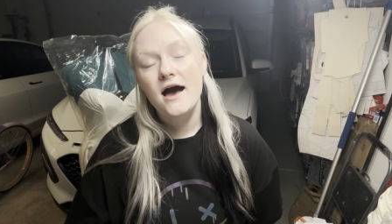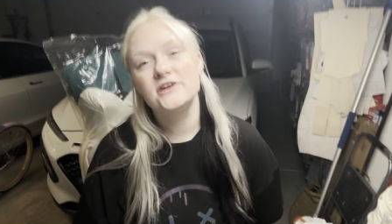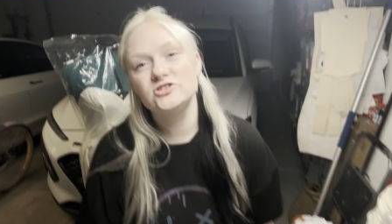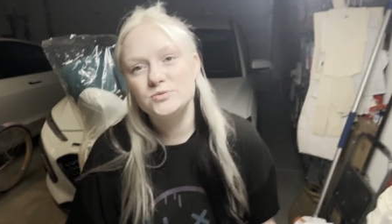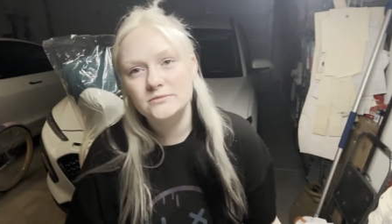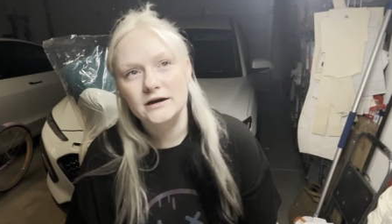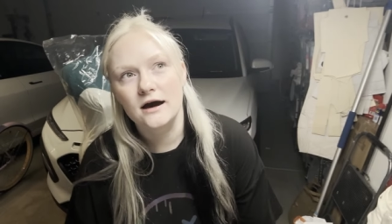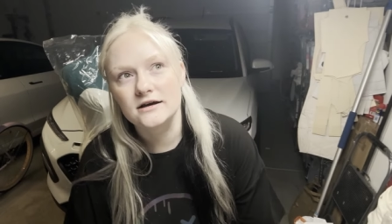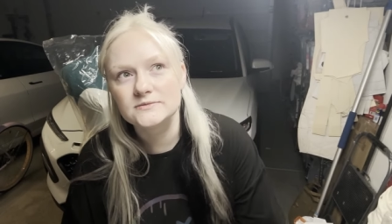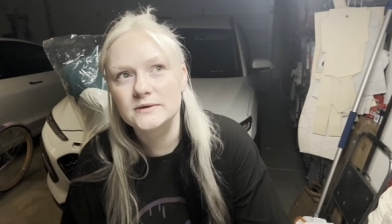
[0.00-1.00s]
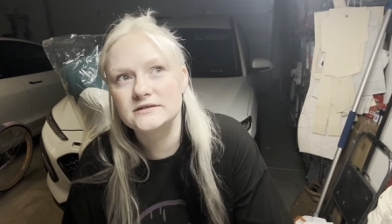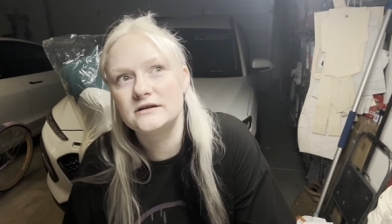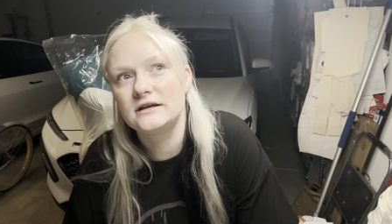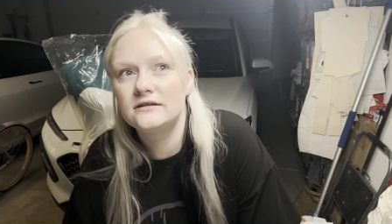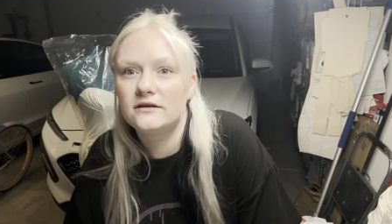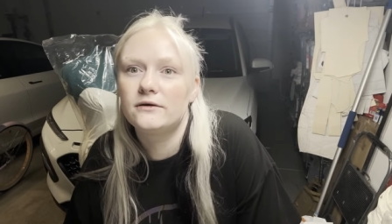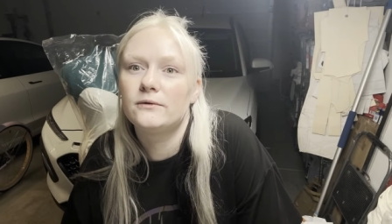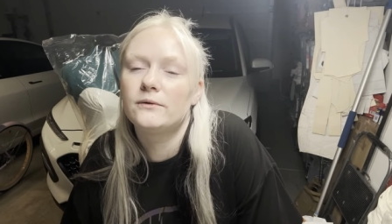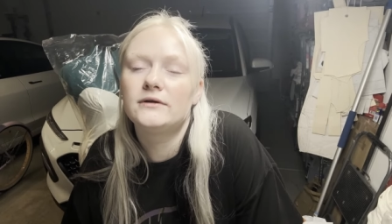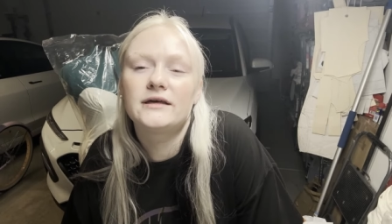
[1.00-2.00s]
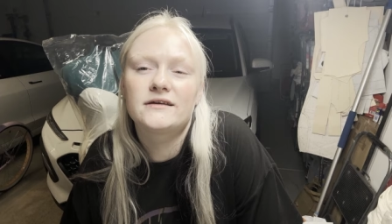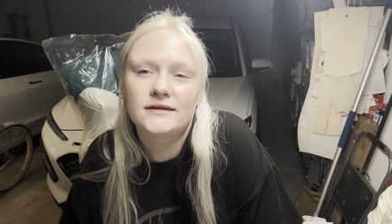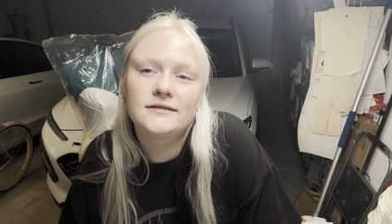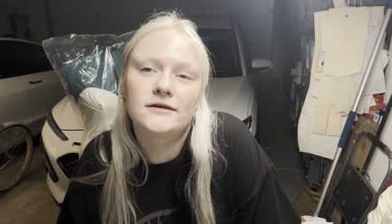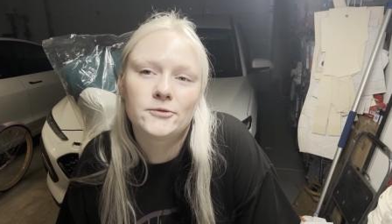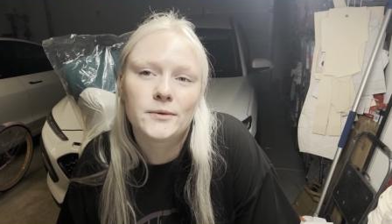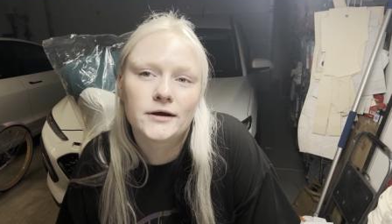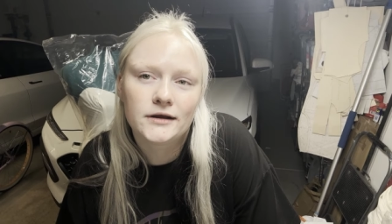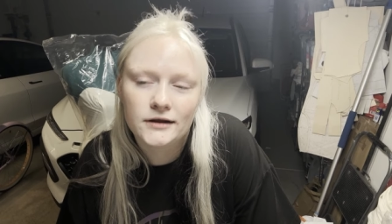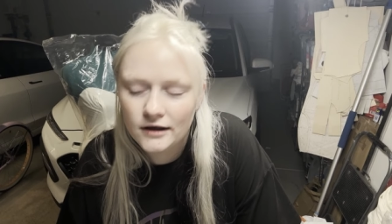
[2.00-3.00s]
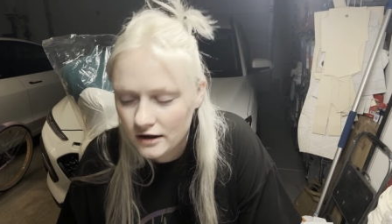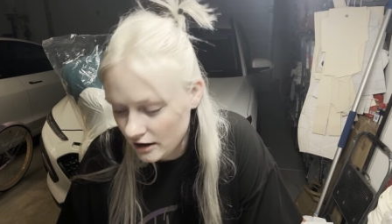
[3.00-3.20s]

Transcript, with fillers: I should put my cosplays on it too, now that I think about it.